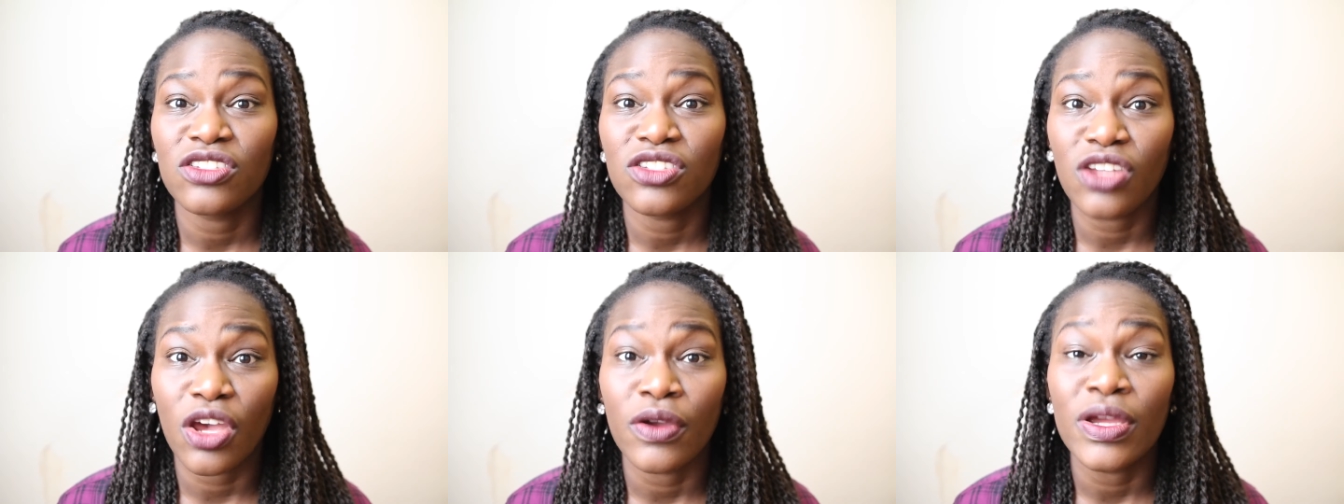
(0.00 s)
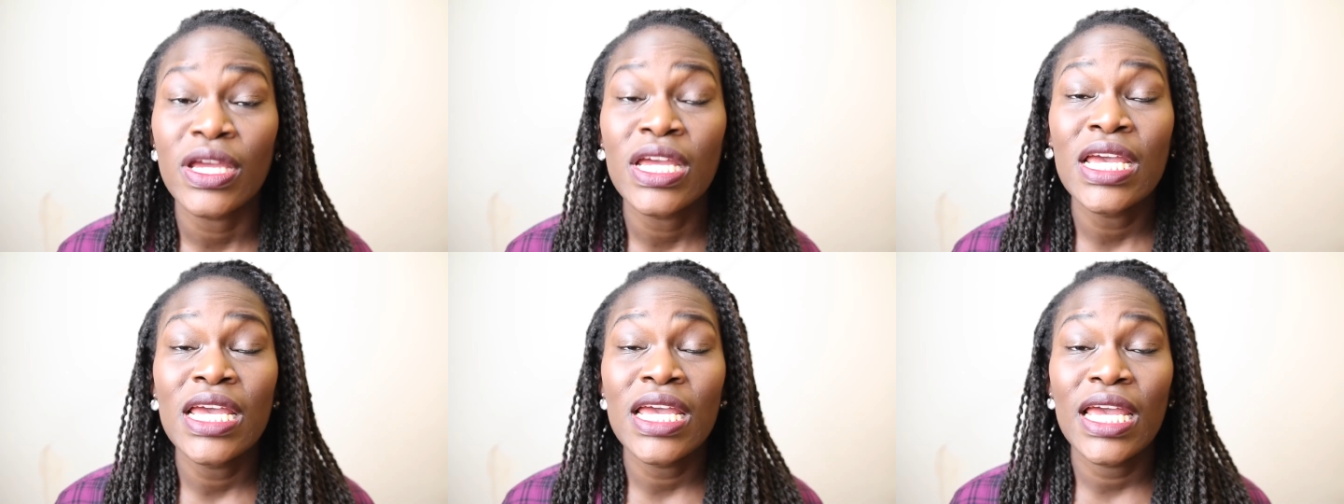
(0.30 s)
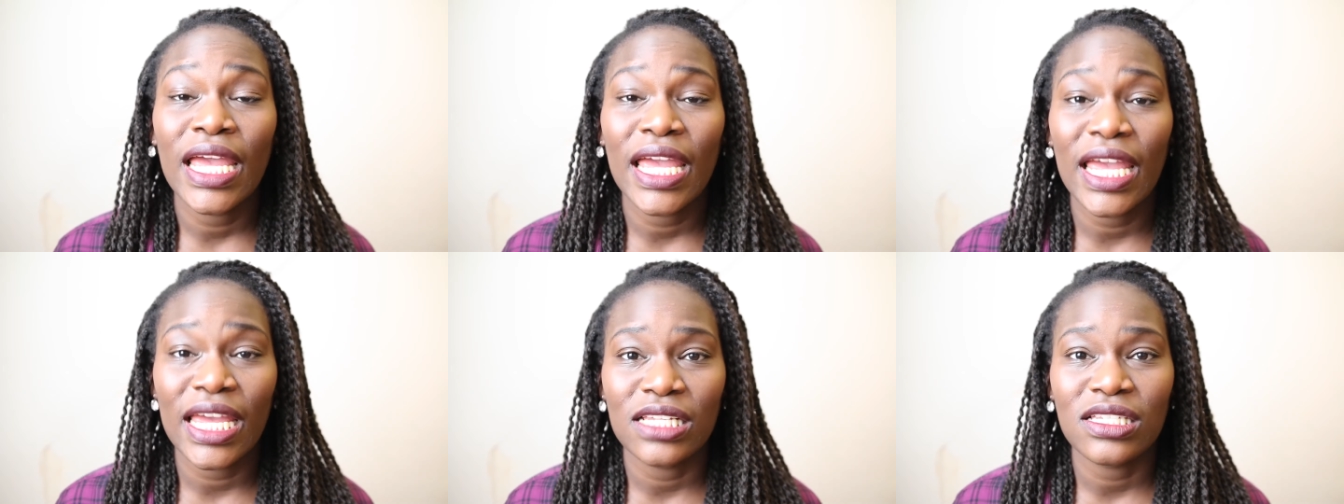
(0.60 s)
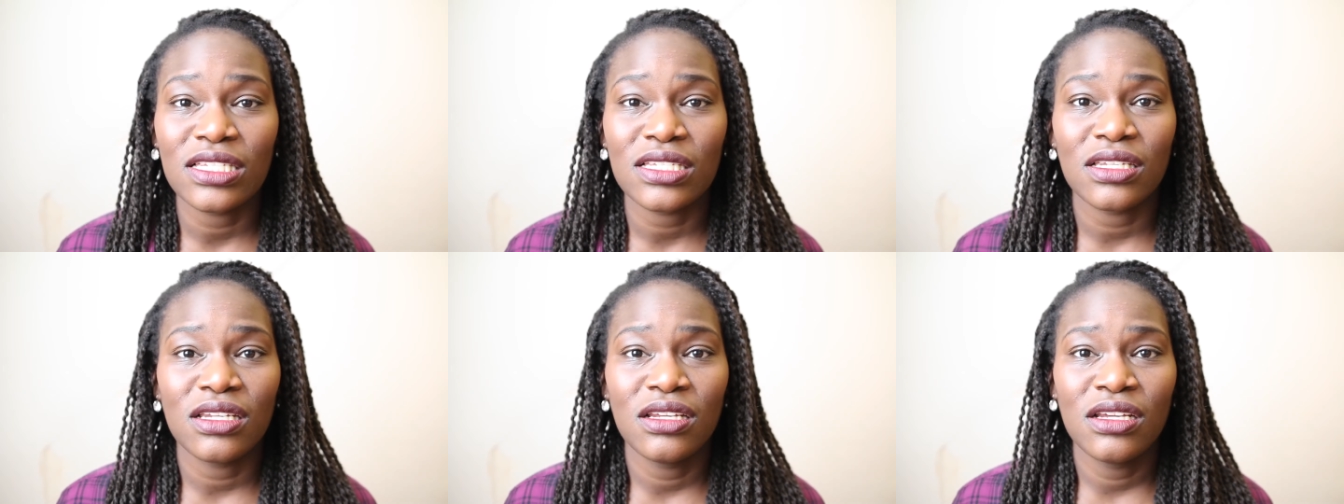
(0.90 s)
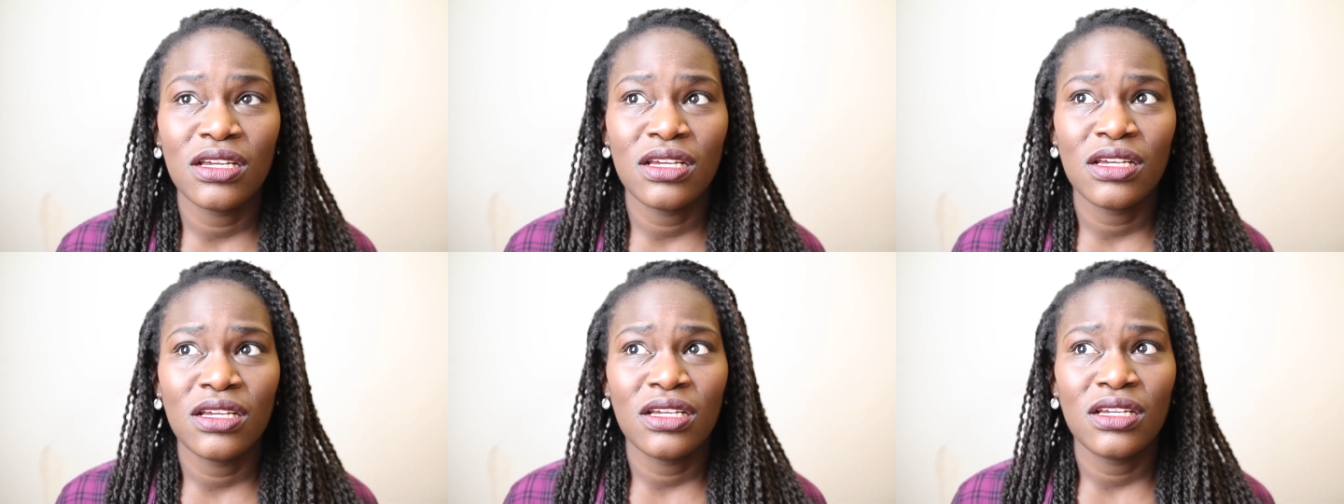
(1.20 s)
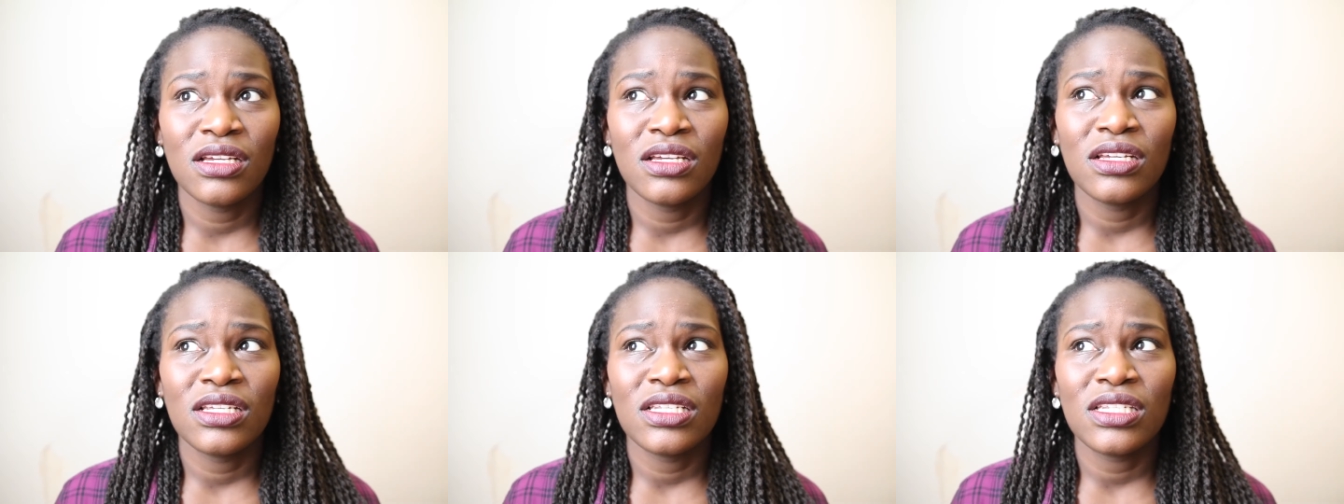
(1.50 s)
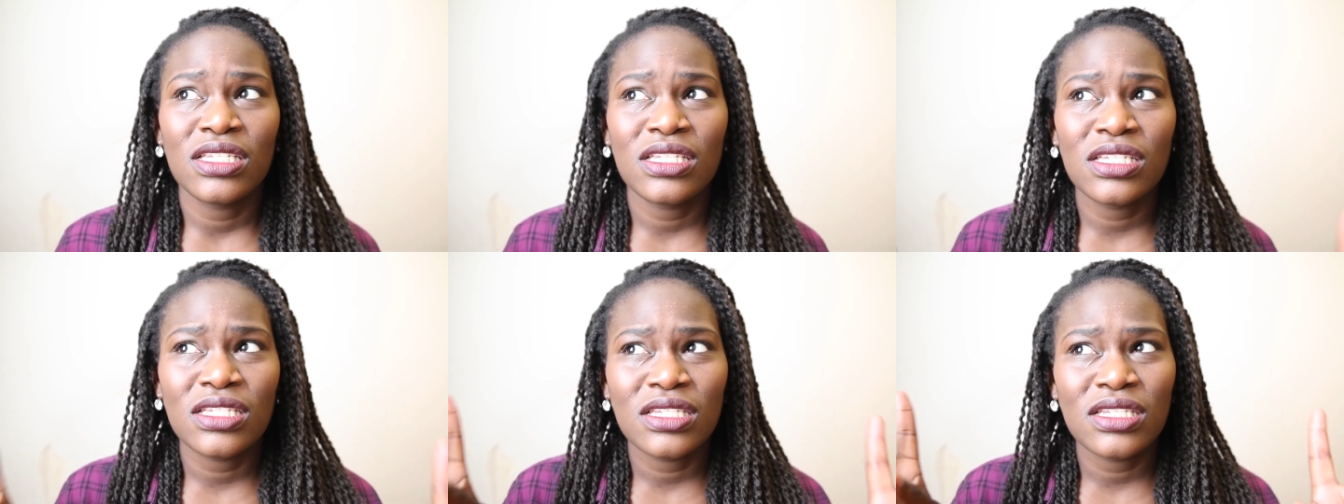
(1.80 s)
So it's
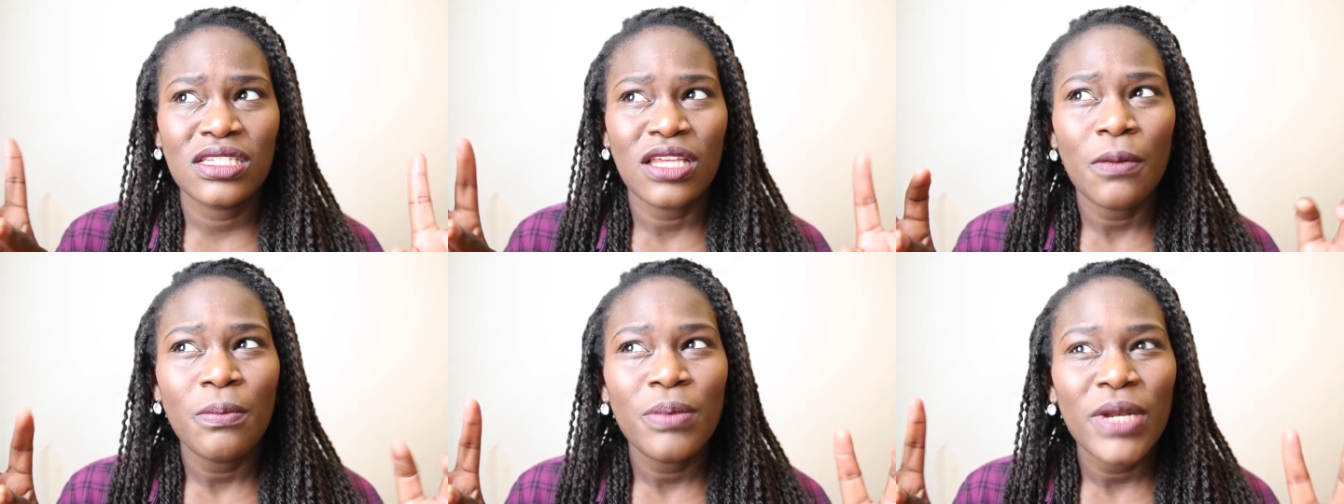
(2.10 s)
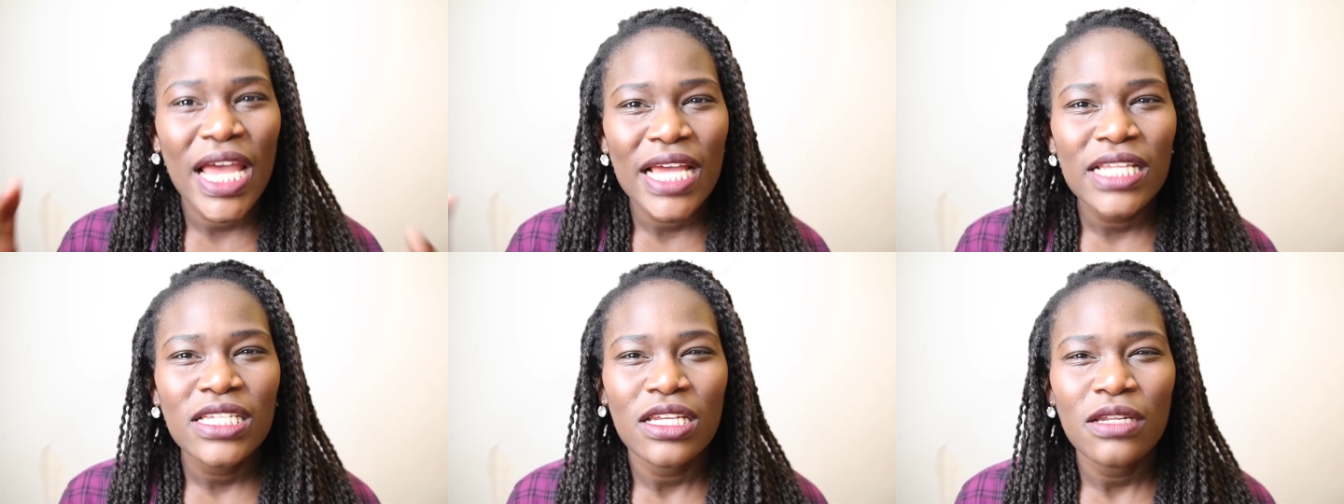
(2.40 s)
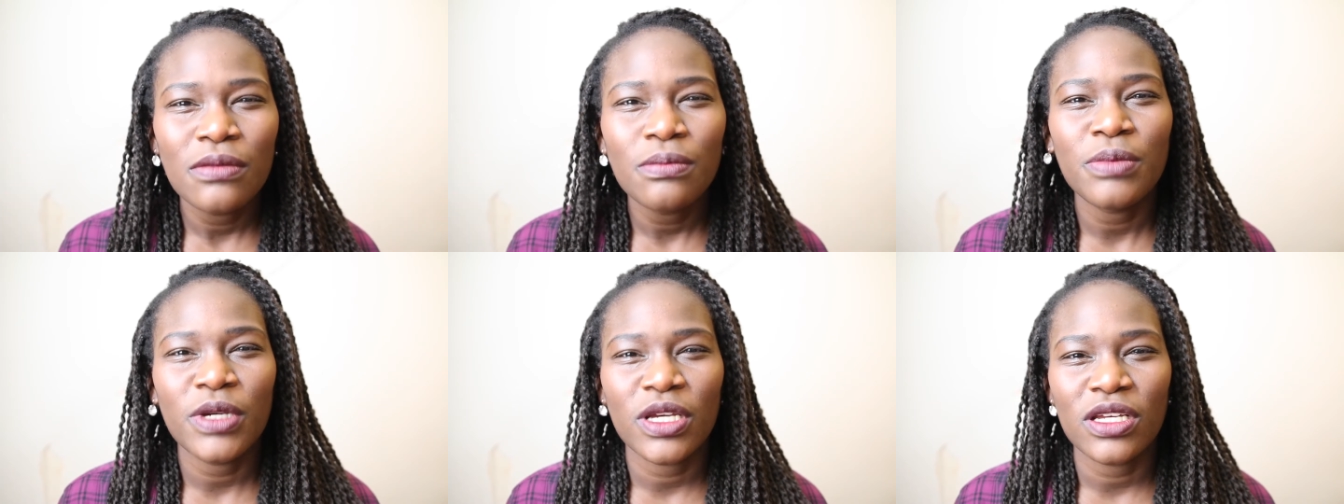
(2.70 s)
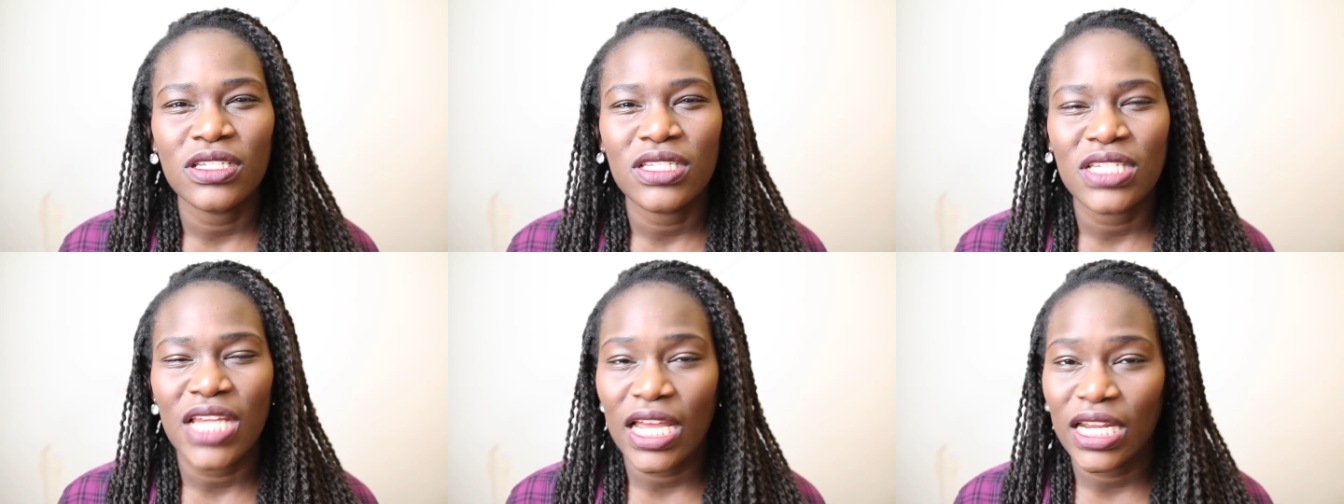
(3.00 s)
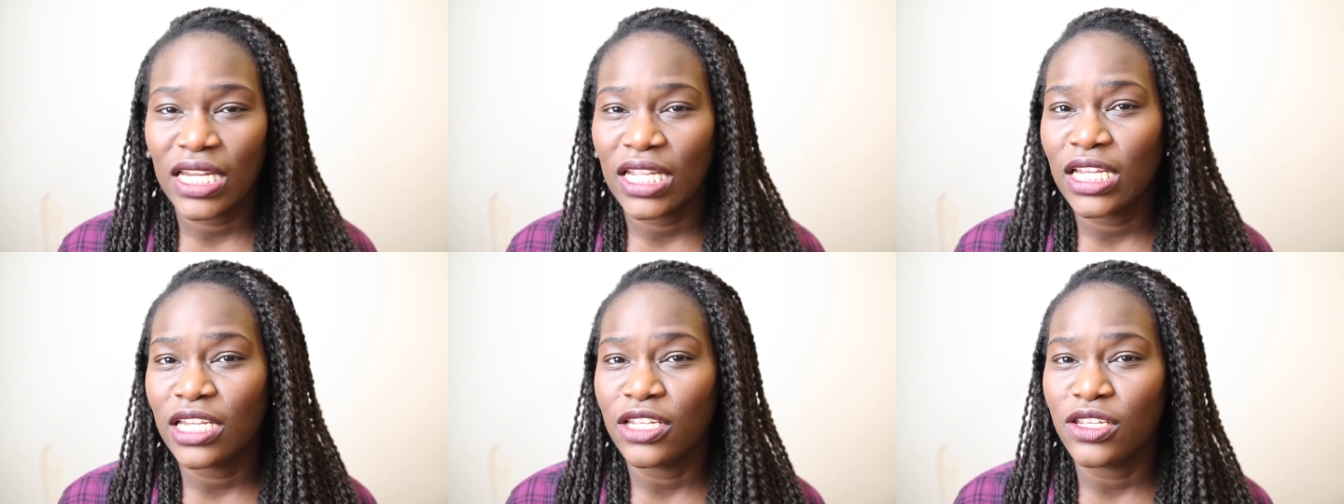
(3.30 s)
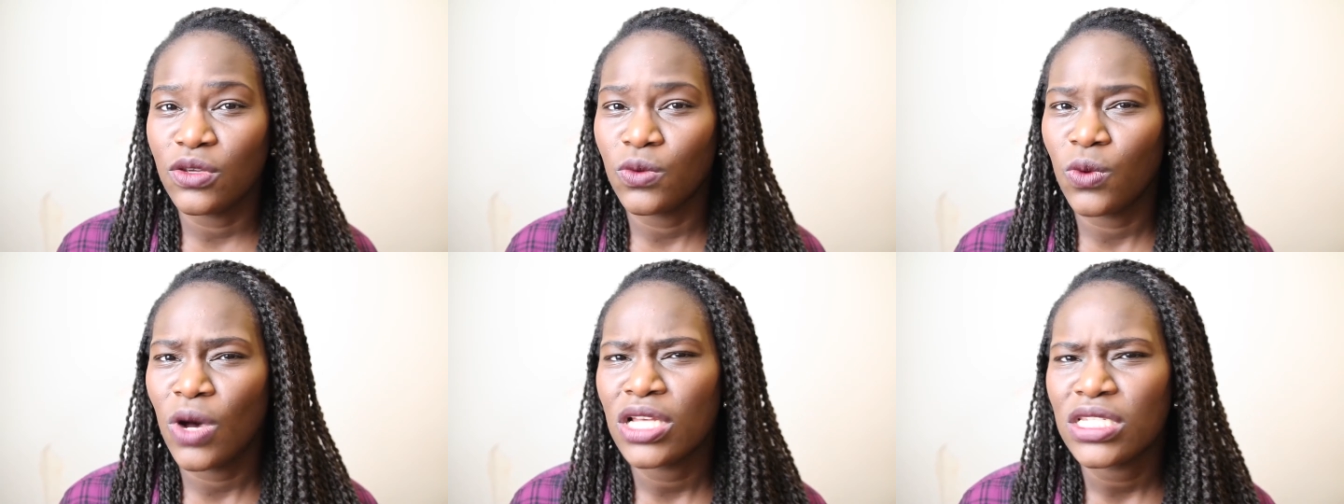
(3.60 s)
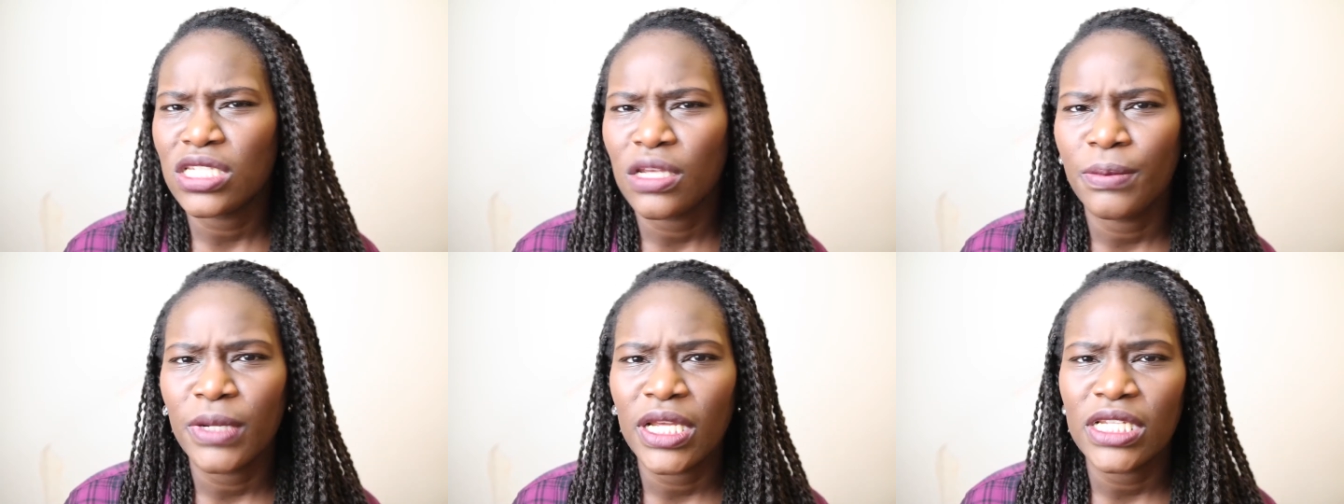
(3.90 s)
subletting because technically you are
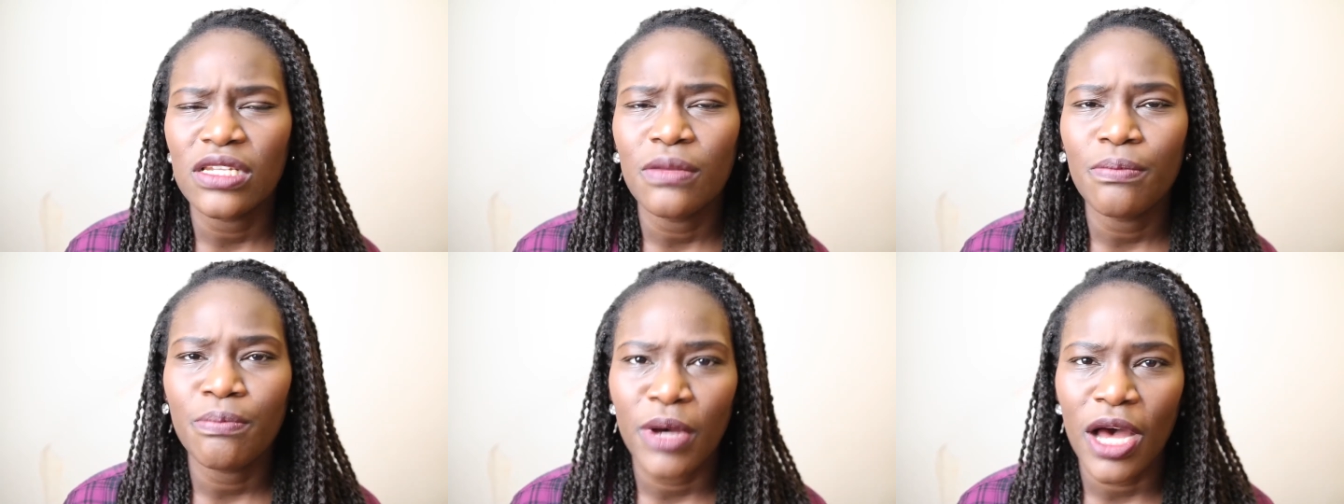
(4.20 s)
subletting,